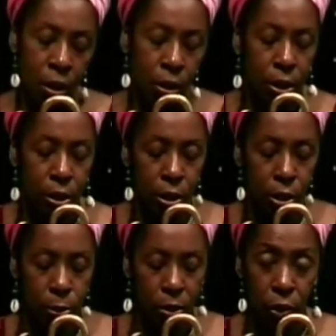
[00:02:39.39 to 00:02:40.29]
This
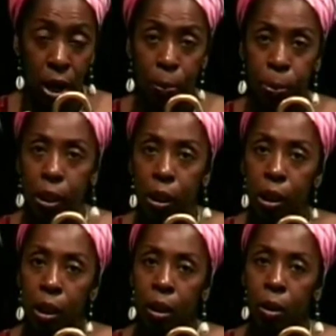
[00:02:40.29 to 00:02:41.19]
is the river
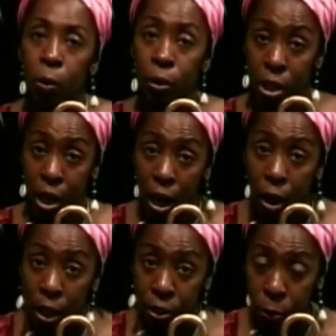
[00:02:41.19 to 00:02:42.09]
Hapi, or the
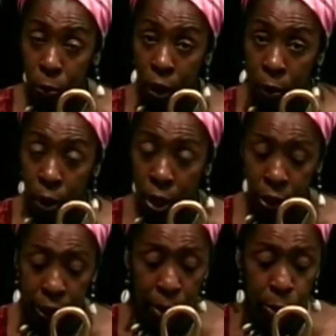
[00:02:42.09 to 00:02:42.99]
Nile, as
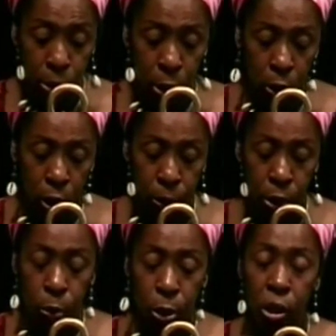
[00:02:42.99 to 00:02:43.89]
it came to be called, but
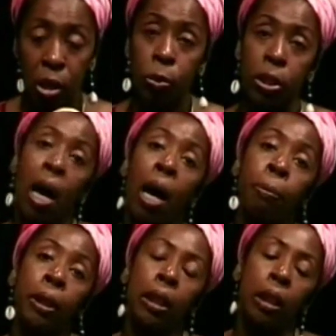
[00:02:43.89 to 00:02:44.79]
the original name was
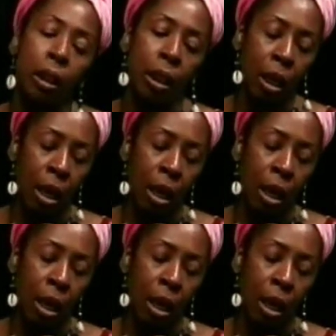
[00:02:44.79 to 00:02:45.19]
Hapi.